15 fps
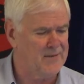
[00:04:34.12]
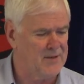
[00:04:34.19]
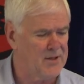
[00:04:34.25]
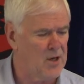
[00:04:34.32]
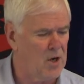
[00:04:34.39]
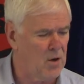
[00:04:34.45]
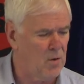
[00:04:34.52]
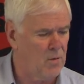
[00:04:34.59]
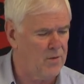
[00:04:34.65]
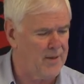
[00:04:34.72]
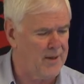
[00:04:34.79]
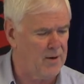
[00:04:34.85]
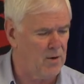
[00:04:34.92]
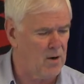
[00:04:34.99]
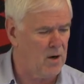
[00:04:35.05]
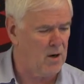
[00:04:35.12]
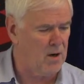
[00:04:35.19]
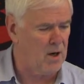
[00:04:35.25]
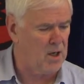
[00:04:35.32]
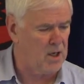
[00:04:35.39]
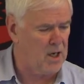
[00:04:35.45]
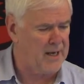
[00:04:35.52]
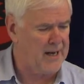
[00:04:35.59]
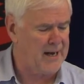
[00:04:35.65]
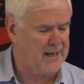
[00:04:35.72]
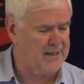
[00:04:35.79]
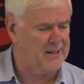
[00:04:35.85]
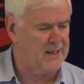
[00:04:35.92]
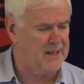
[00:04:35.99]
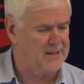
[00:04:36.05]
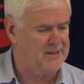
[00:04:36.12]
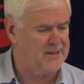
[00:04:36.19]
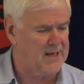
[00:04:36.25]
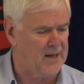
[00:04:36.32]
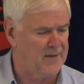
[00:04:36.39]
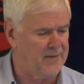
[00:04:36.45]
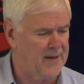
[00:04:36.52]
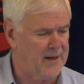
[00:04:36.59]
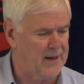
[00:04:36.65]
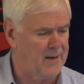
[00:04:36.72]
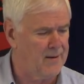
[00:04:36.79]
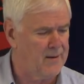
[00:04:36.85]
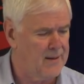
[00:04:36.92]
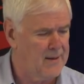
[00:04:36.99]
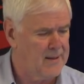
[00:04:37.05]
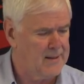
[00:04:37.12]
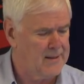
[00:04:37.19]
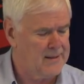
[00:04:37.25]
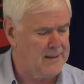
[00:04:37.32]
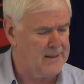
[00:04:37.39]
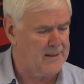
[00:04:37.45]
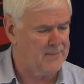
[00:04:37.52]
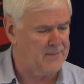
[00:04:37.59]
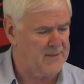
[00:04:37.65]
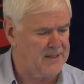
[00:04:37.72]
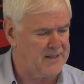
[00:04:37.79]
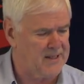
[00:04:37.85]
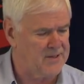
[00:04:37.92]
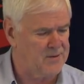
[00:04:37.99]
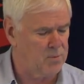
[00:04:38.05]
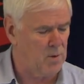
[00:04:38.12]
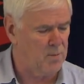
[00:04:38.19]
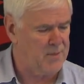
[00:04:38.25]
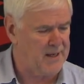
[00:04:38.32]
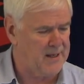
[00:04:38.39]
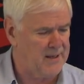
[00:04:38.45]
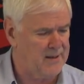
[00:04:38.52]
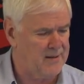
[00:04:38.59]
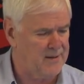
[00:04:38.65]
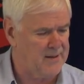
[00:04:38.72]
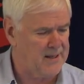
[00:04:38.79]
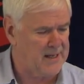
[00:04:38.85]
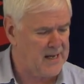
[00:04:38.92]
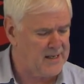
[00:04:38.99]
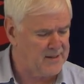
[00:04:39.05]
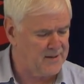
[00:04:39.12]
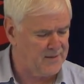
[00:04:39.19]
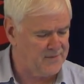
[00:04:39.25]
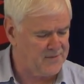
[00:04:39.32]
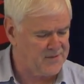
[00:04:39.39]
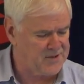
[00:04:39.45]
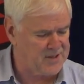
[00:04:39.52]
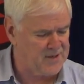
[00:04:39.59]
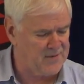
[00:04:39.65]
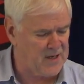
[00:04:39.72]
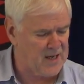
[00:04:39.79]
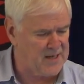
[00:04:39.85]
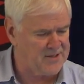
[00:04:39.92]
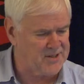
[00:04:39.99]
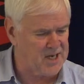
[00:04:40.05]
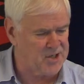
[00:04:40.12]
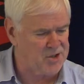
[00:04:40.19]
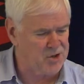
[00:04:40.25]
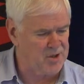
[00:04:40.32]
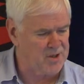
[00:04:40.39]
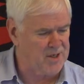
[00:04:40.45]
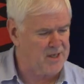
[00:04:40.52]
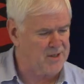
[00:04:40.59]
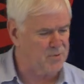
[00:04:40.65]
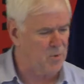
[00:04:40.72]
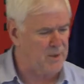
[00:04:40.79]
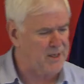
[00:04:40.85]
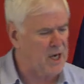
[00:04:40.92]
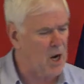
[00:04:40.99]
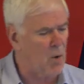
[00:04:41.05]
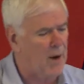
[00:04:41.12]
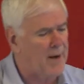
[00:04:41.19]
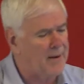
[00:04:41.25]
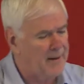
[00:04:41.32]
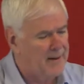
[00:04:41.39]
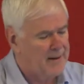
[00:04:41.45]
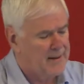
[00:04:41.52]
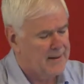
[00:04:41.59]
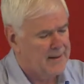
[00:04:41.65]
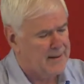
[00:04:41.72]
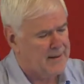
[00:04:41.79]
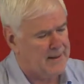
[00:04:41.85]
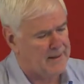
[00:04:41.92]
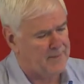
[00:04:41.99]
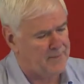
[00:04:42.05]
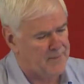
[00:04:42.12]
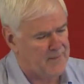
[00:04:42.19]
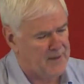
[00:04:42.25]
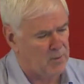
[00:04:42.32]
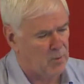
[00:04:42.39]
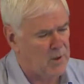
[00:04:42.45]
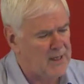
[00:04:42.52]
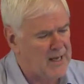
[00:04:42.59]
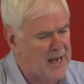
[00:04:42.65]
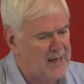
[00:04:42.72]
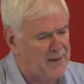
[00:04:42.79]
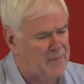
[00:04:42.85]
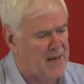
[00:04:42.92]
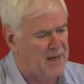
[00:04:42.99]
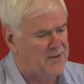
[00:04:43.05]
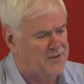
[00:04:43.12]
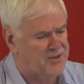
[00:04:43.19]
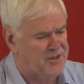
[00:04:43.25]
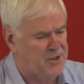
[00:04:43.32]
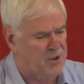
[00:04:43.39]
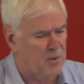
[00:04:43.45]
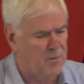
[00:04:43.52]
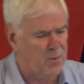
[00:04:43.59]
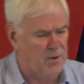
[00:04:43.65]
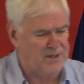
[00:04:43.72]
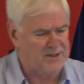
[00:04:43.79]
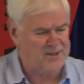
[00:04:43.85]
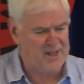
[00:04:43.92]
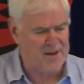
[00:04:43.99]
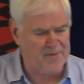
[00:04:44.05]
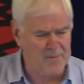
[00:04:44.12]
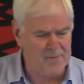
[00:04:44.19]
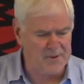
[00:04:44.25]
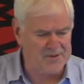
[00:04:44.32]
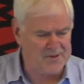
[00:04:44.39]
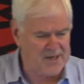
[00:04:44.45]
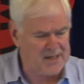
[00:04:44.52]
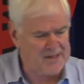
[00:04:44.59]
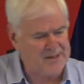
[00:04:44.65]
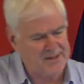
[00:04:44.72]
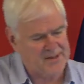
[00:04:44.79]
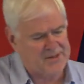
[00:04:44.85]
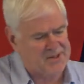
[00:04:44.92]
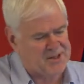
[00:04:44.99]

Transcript: even though there are a lot of headlines out there that this will be the end of civilization as we know it, it will add about 0.7% to the